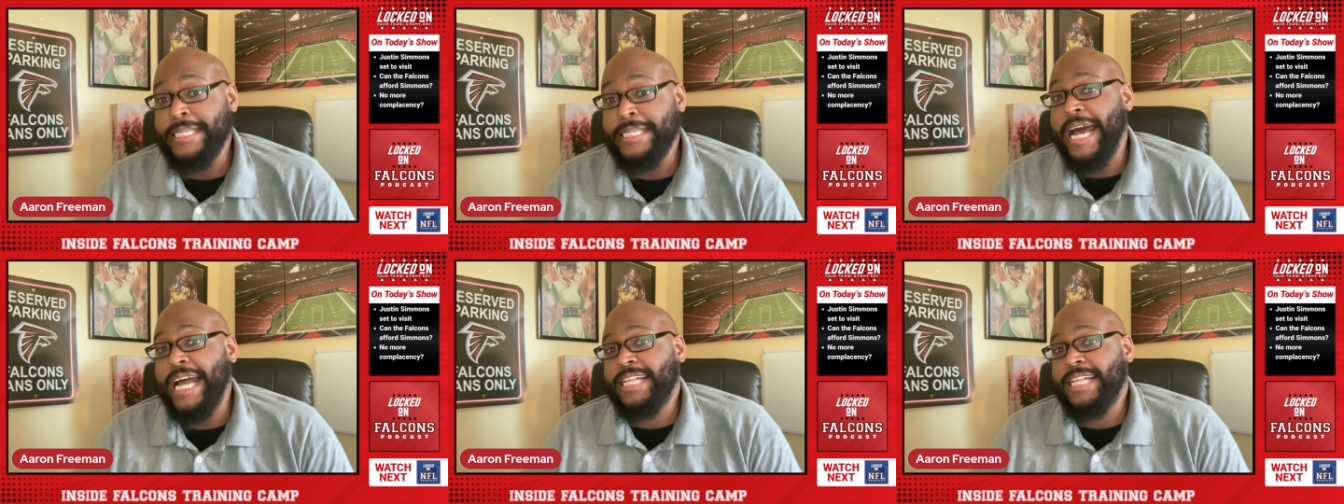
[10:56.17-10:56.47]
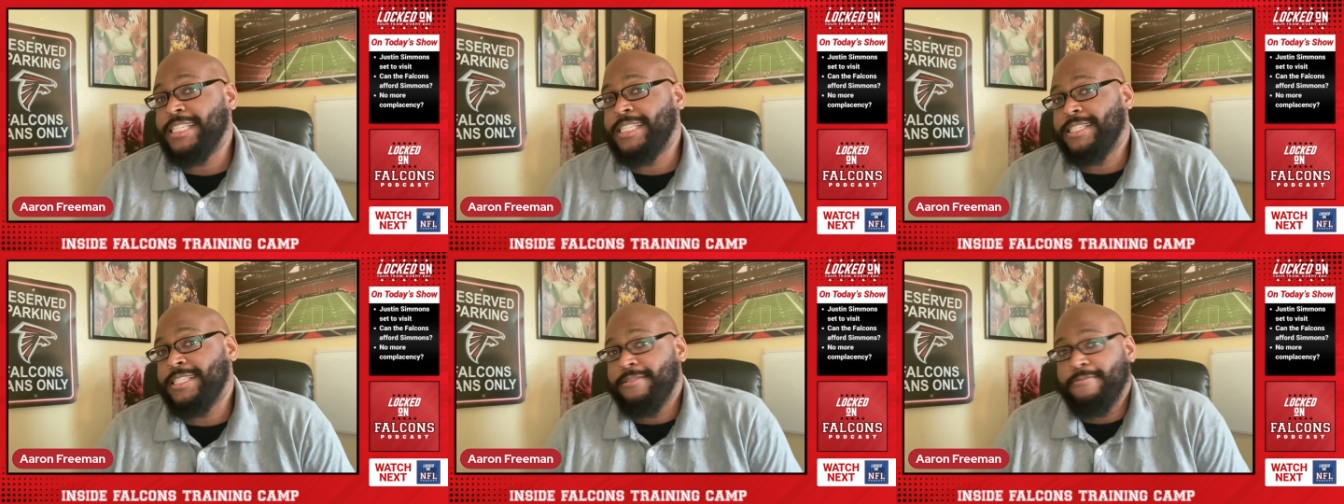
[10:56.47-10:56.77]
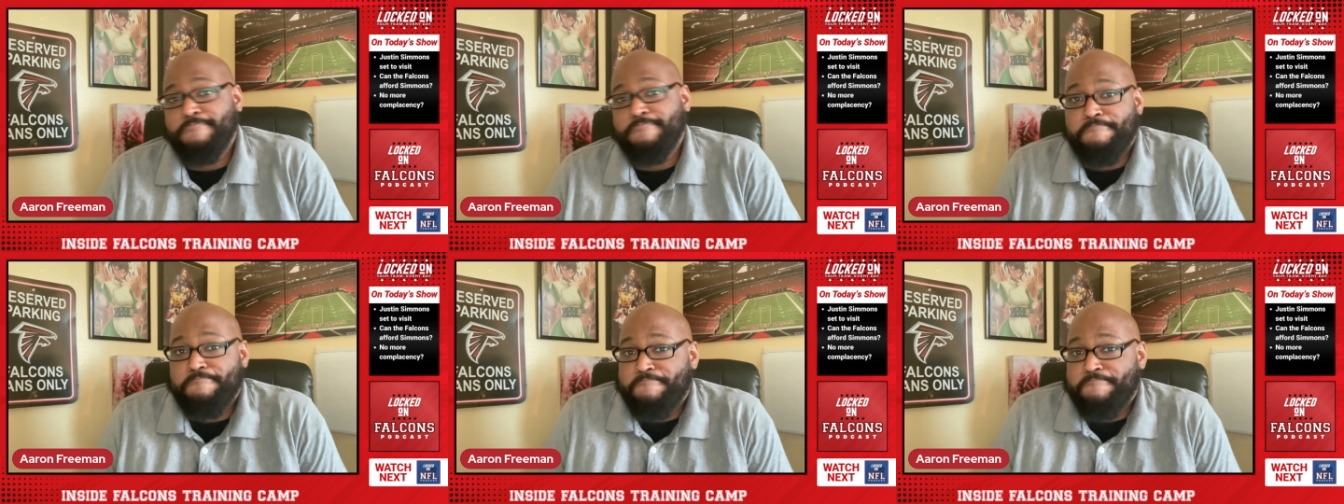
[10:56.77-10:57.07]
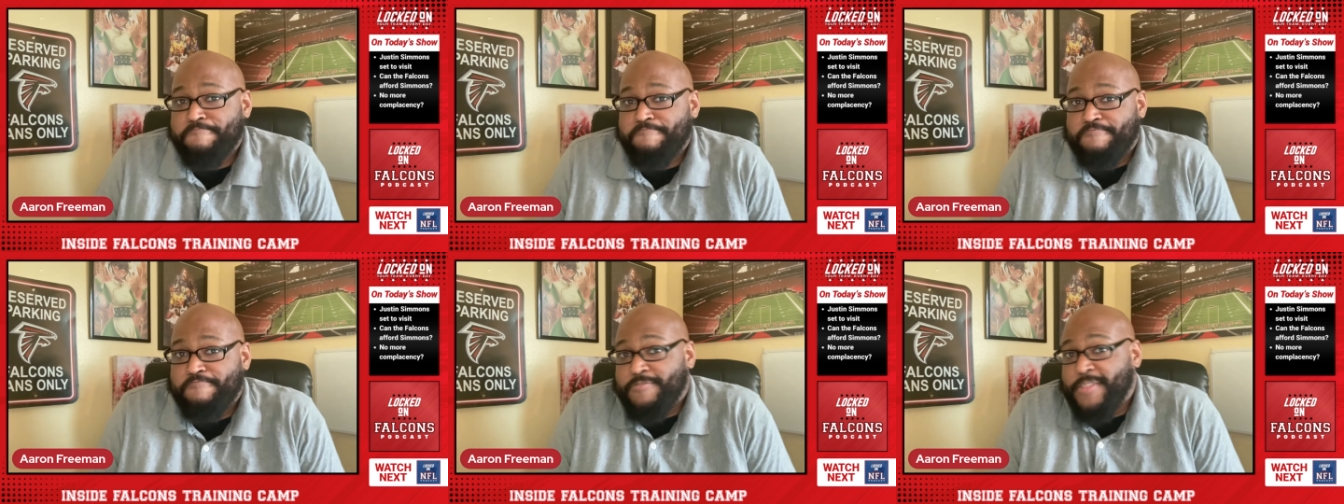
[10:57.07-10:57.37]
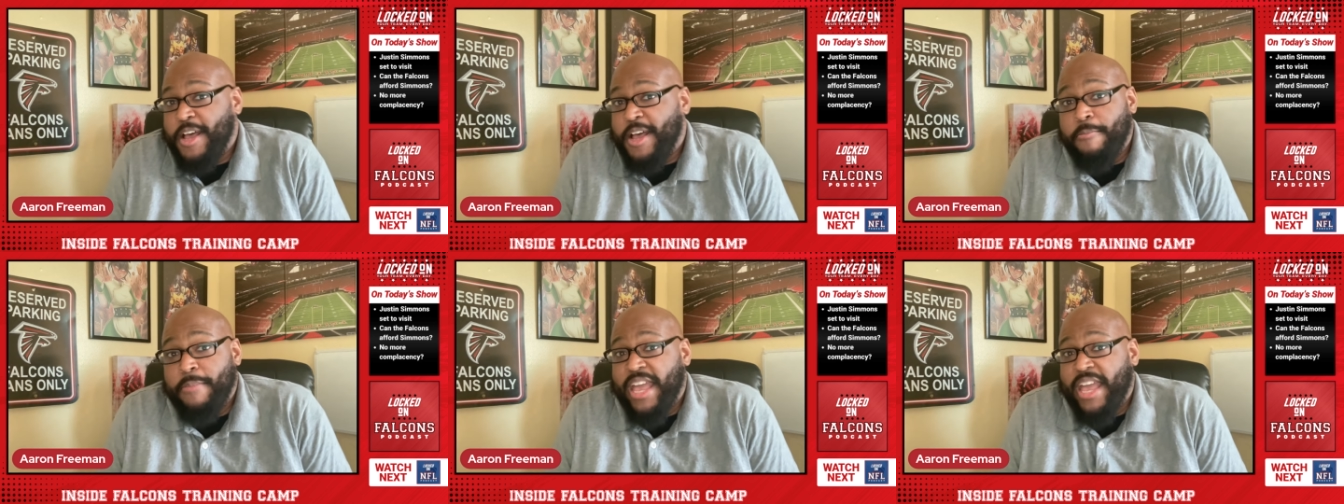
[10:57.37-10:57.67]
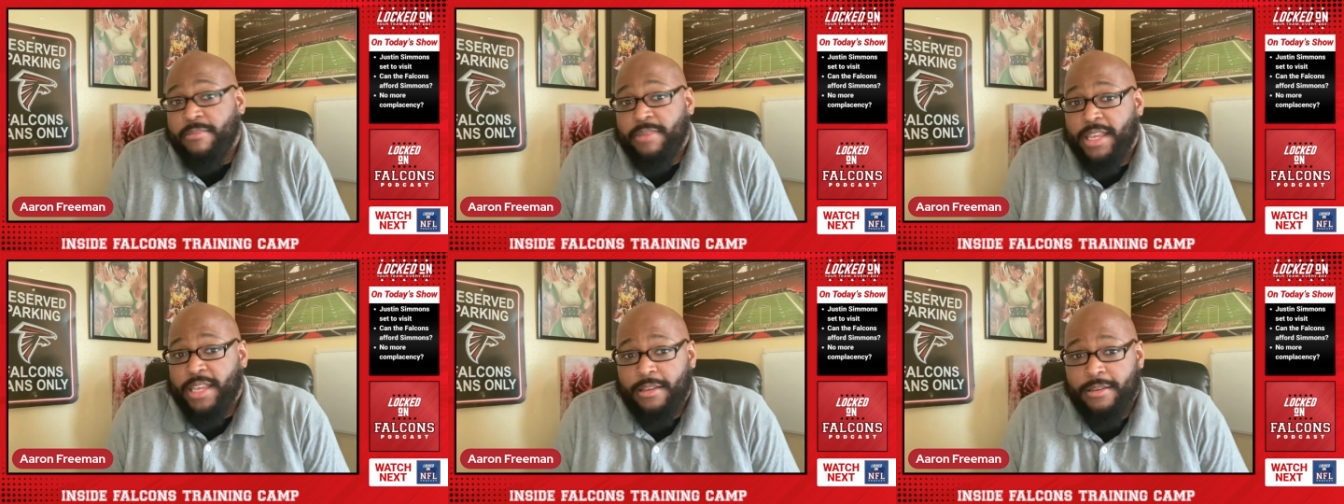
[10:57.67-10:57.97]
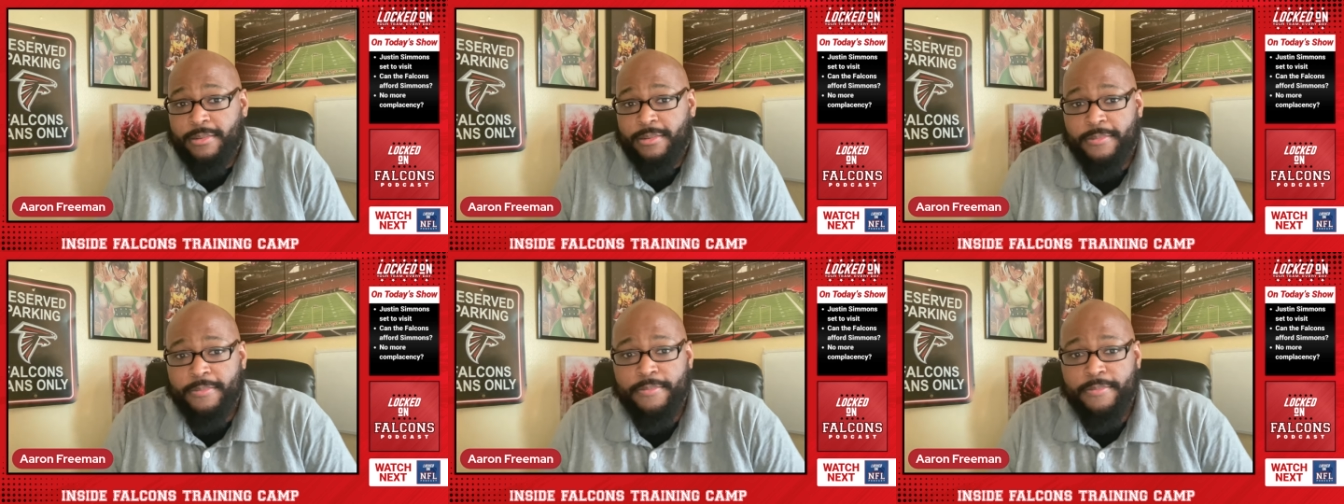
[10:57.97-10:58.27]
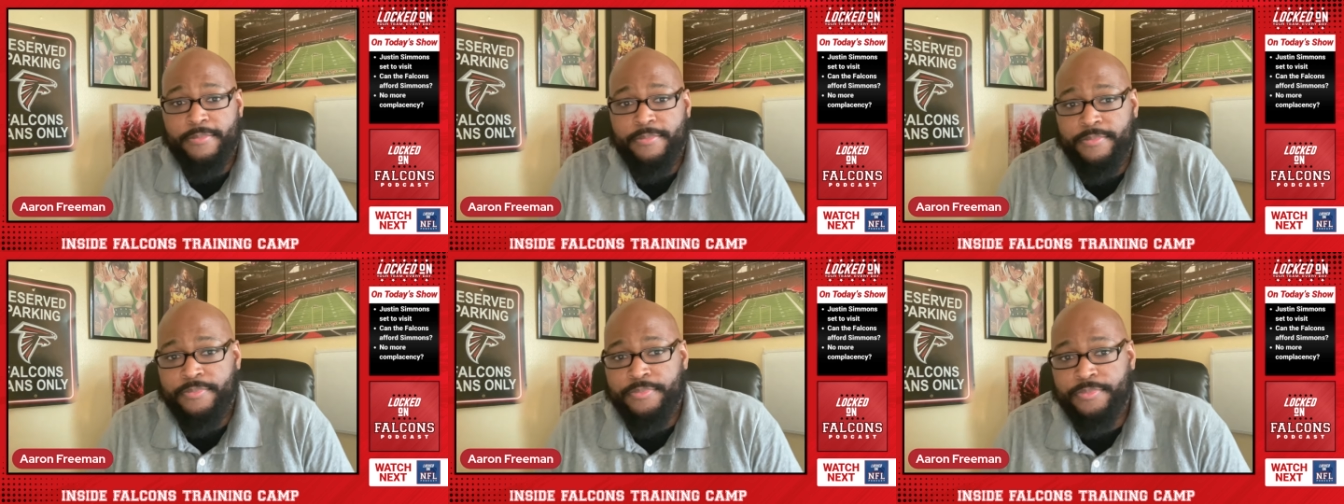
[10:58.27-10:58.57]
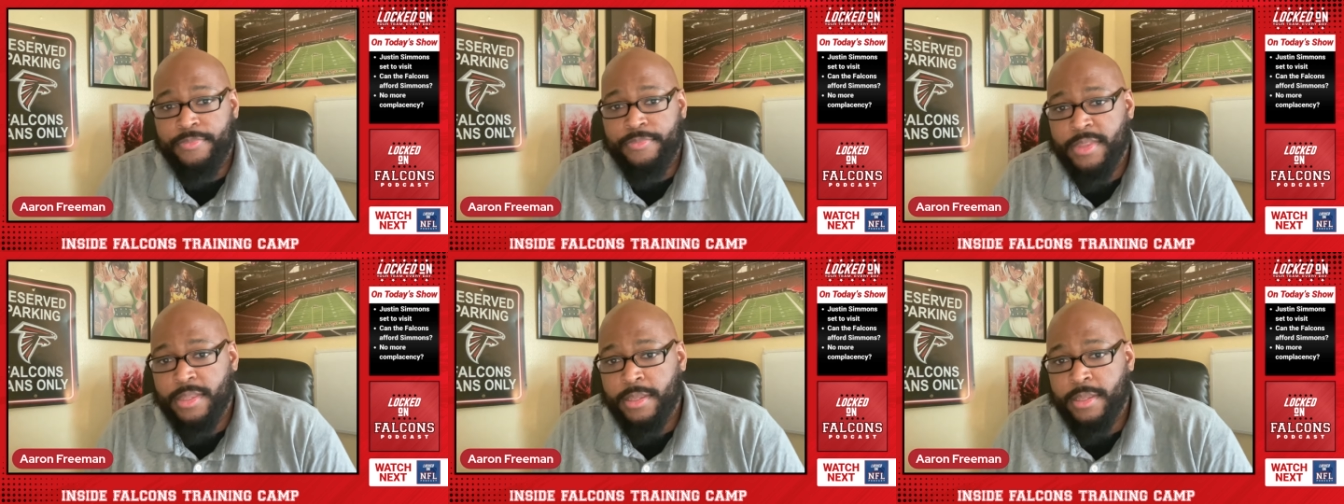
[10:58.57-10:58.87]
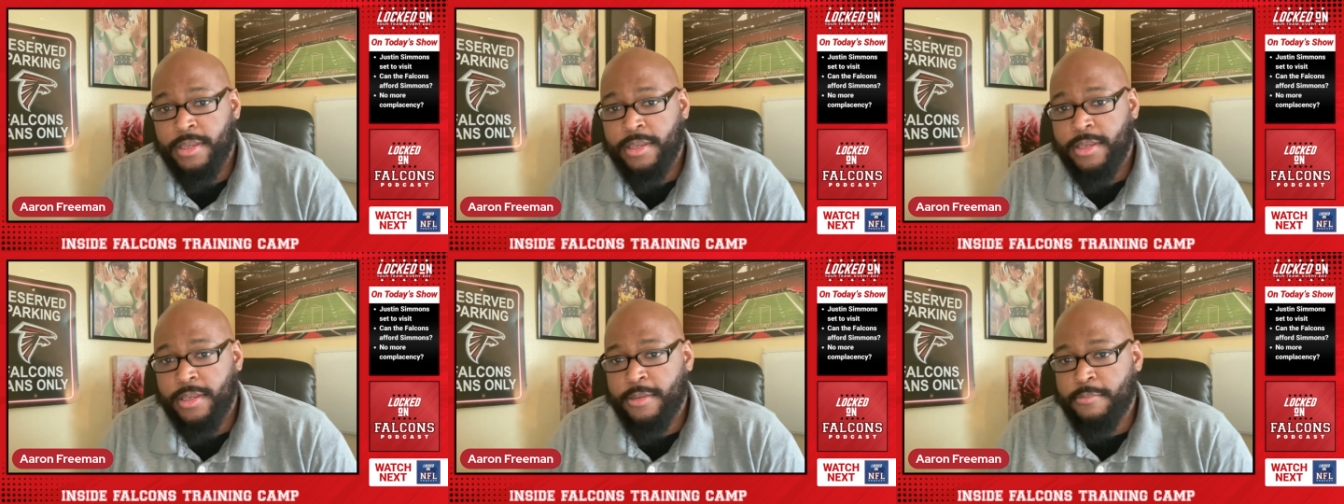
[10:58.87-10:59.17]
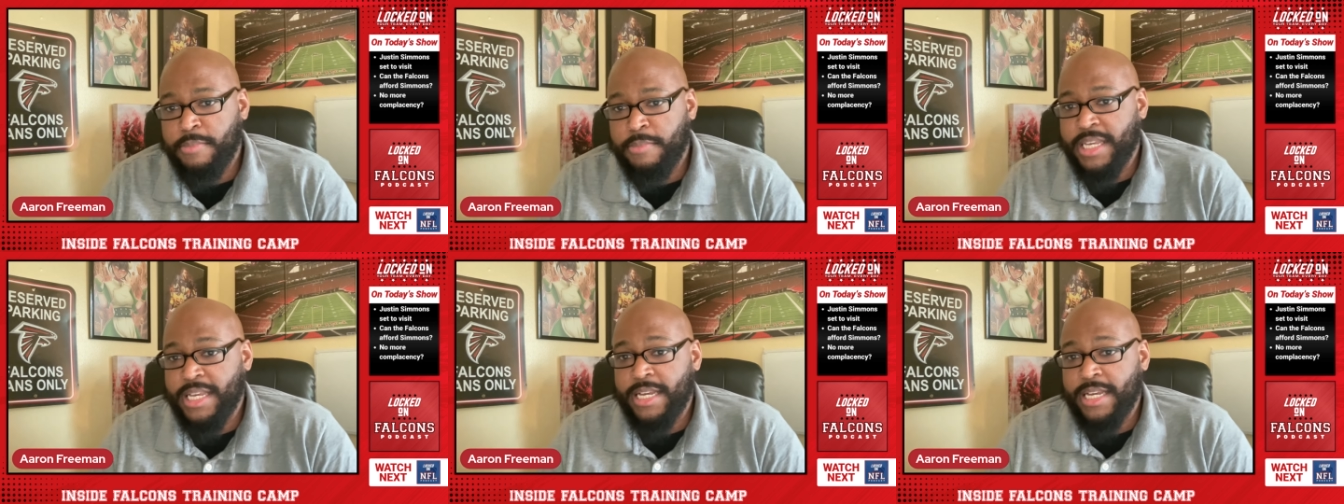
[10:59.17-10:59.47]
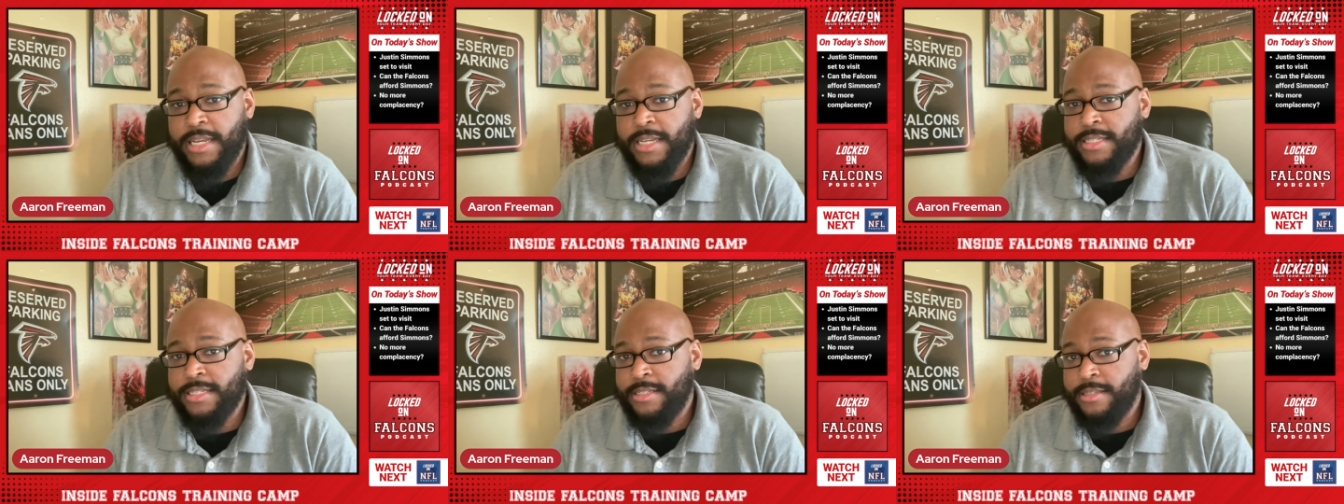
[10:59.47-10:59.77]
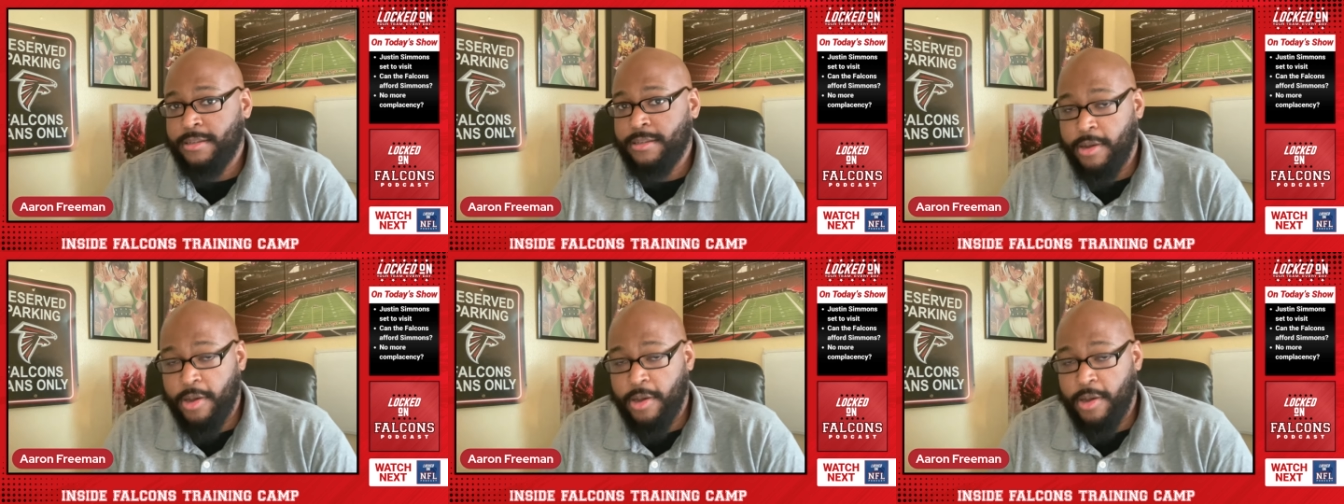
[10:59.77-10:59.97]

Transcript: That's a maybe. Because